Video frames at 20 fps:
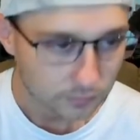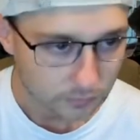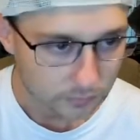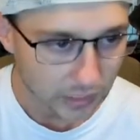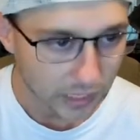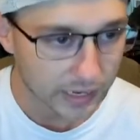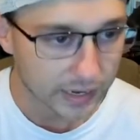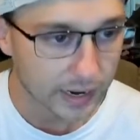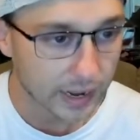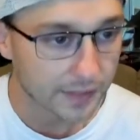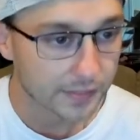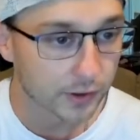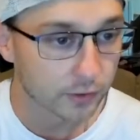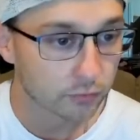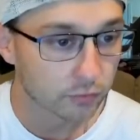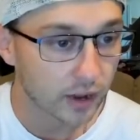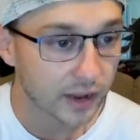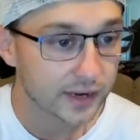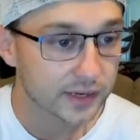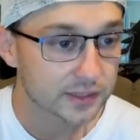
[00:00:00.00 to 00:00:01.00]
And on the
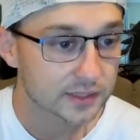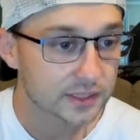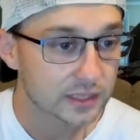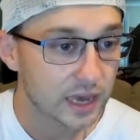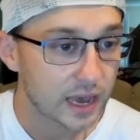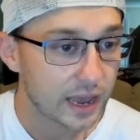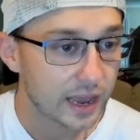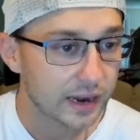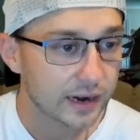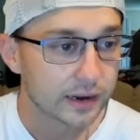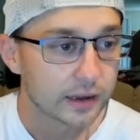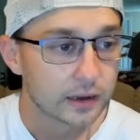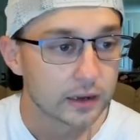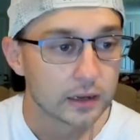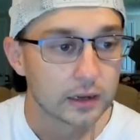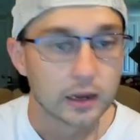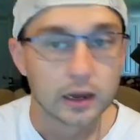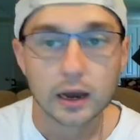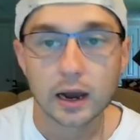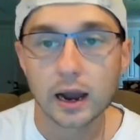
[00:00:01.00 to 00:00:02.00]
right side,
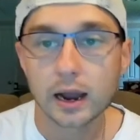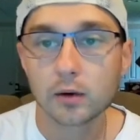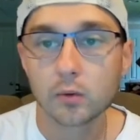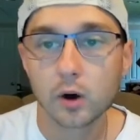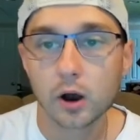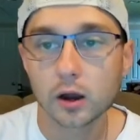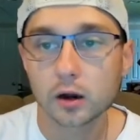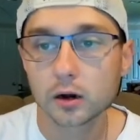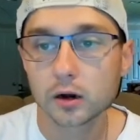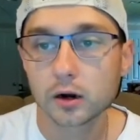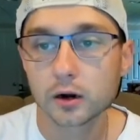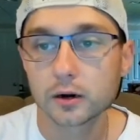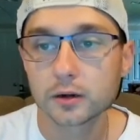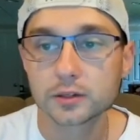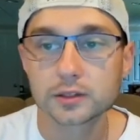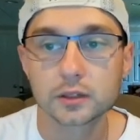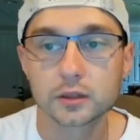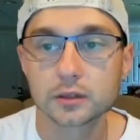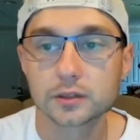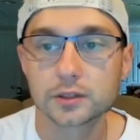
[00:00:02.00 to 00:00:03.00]
I want
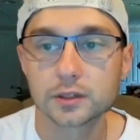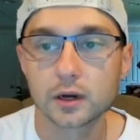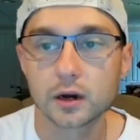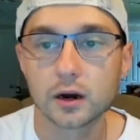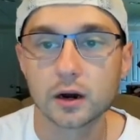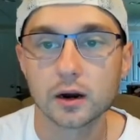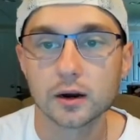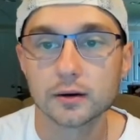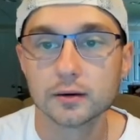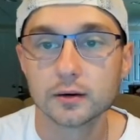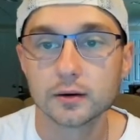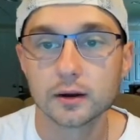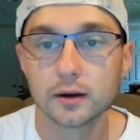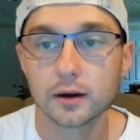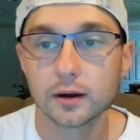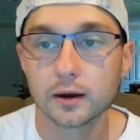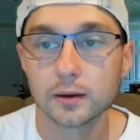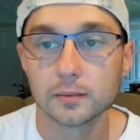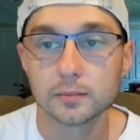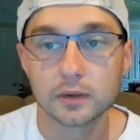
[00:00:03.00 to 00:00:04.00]
Curtis Lazar.
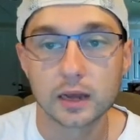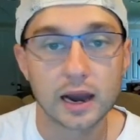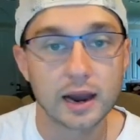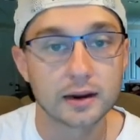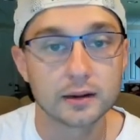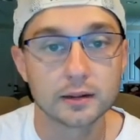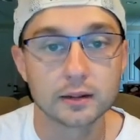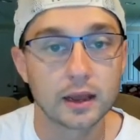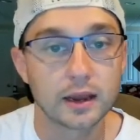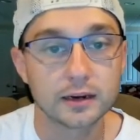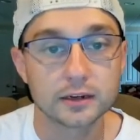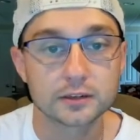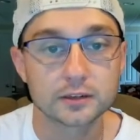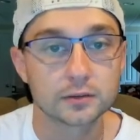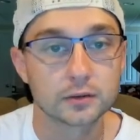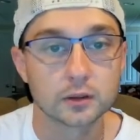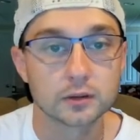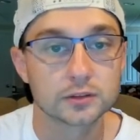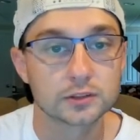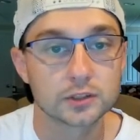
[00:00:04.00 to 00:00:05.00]
I liked
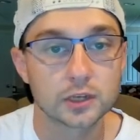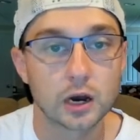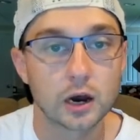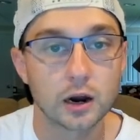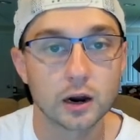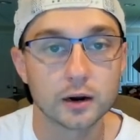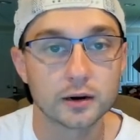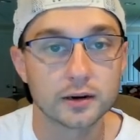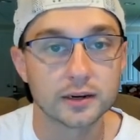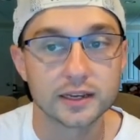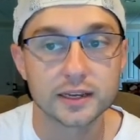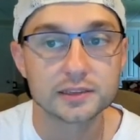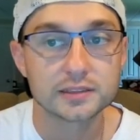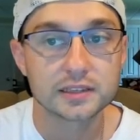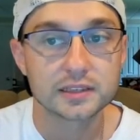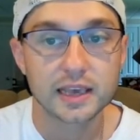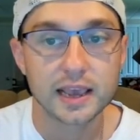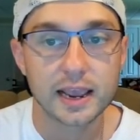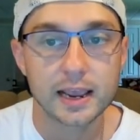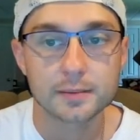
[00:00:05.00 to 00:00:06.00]
Lazar in
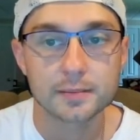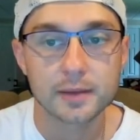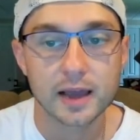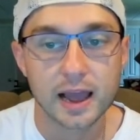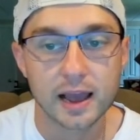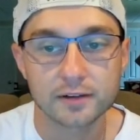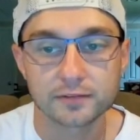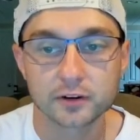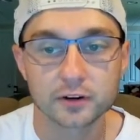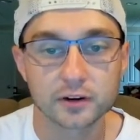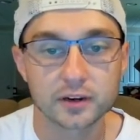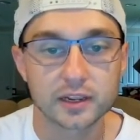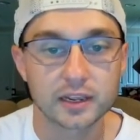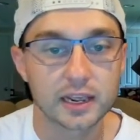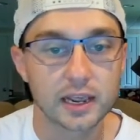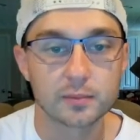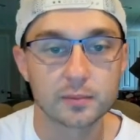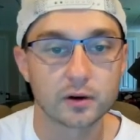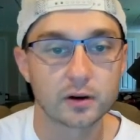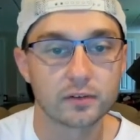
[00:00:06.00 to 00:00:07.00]
his game after he
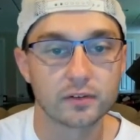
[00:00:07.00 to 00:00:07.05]
came over